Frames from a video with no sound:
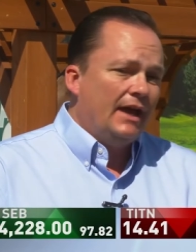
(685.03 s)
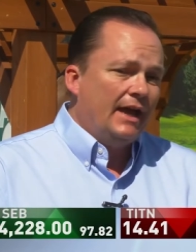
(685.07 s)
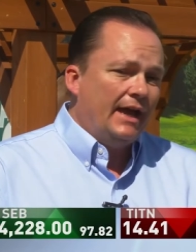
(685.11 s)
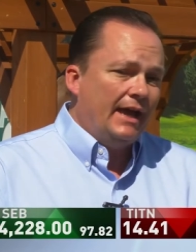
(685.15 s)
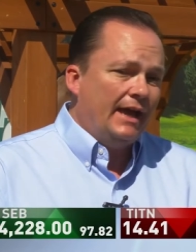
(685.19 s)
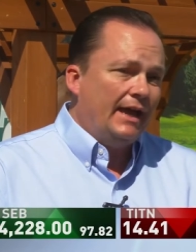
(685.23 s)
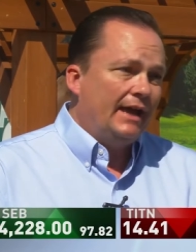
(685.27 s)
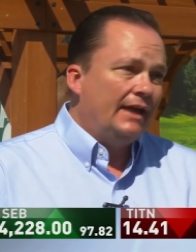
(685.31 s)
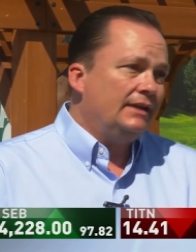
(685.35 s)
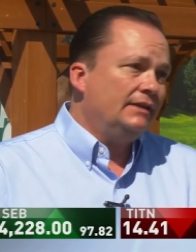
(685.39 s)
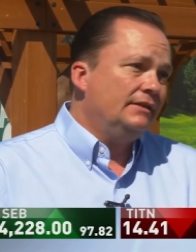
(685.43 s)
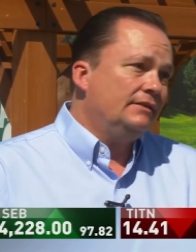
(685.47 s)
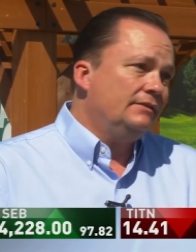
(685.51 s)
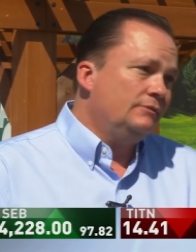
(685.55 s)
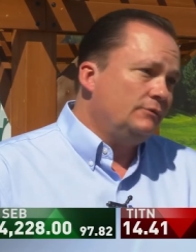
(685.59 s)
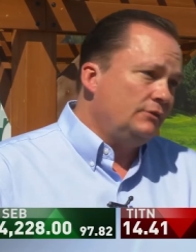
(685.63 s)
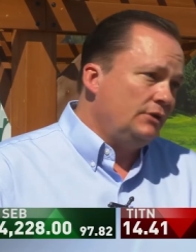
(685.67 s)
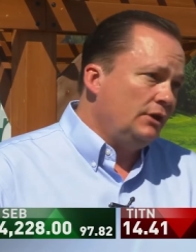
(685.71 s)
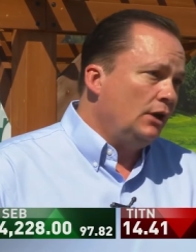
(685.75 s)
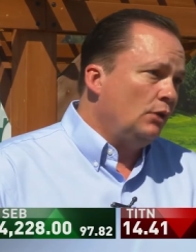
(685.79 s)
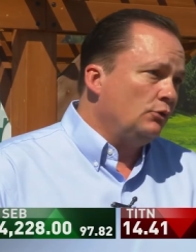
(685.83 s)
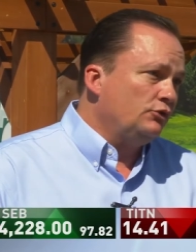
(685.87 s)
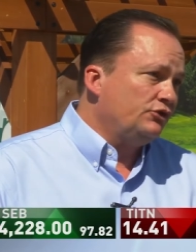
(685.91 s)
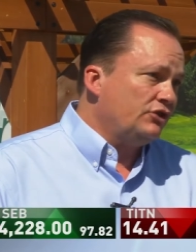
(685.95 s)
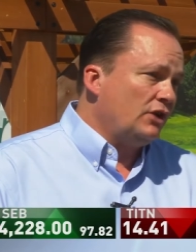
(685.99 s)
And
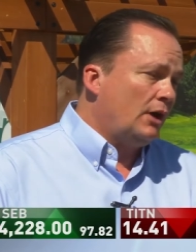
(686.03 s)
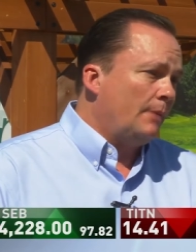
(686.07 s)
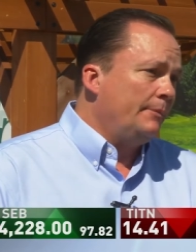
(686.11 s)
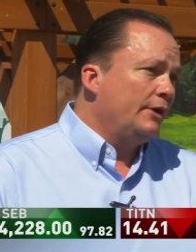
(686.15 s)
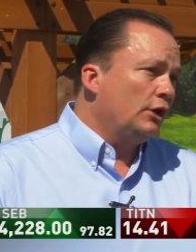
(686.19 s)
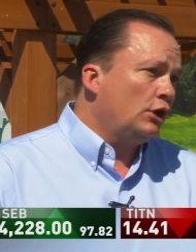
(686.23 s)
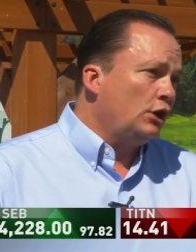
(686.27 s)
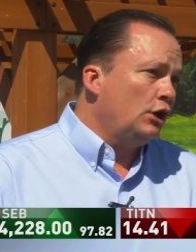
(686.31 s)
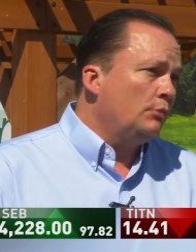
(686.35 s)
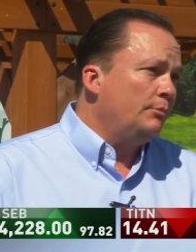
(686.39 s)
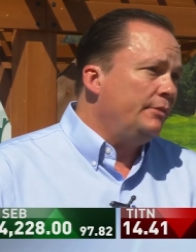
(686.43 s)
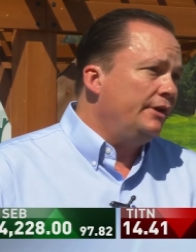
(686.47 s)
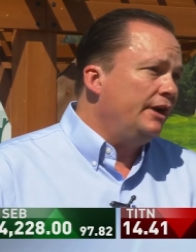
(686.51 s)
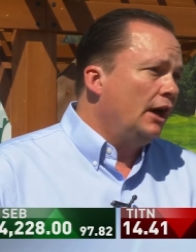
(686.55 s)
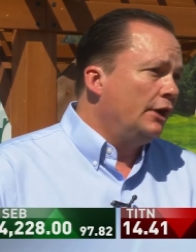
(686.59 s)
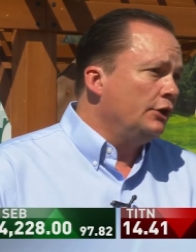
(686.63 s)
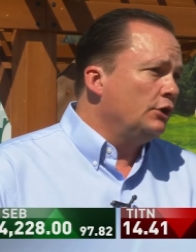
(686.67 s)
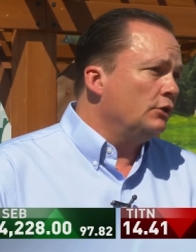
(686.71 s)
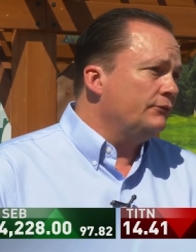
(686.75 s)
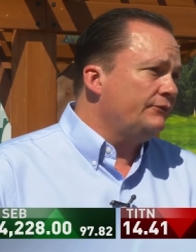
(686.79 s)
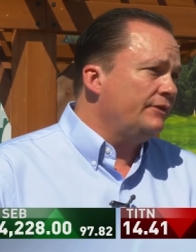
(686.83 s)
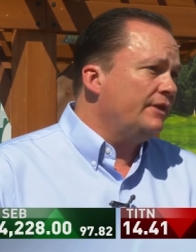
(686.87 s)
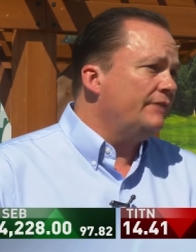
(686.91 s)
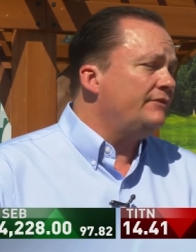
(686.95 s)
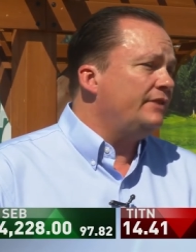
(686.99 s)
you know, some that could be
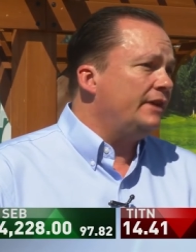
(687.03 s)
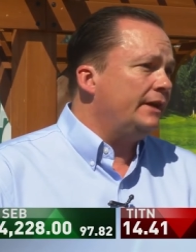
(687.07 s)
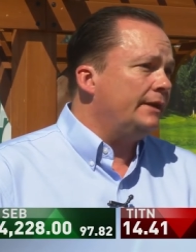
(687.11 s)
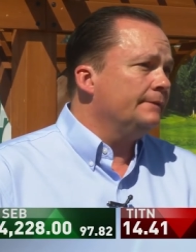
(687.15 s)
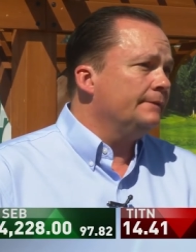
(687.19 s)
under 50.